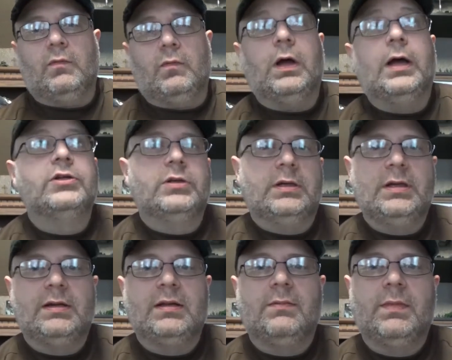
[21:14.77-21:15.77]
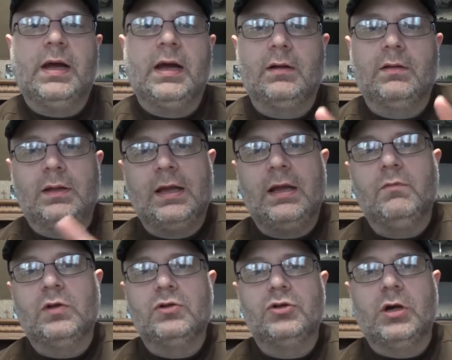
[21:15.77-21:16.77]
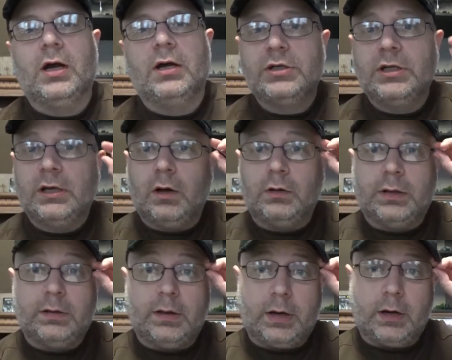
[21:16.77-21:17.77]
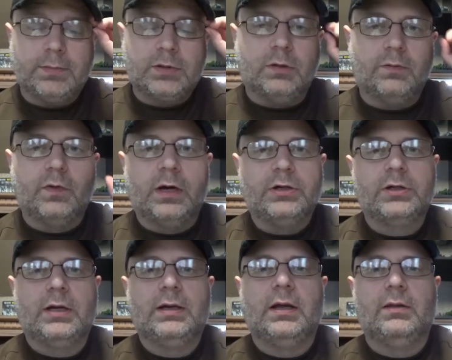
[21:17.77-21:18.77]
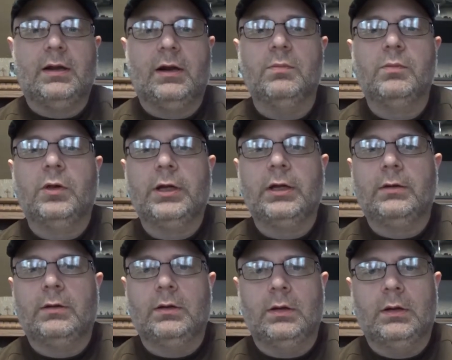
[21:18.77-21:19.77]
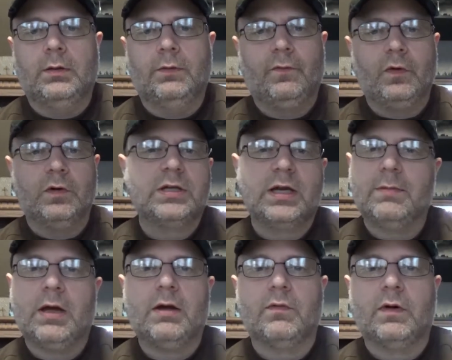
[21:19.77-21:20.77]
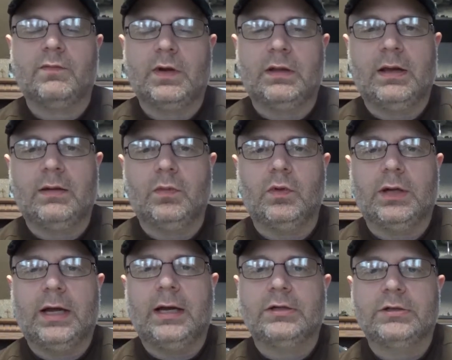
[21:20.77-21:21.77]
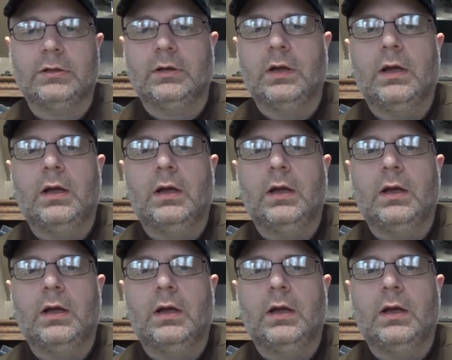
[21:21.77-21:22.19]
well, actually, take that back. The game with Josh, he called in the air observer. I shot down the airplane. First time ever I've done that in bolt action.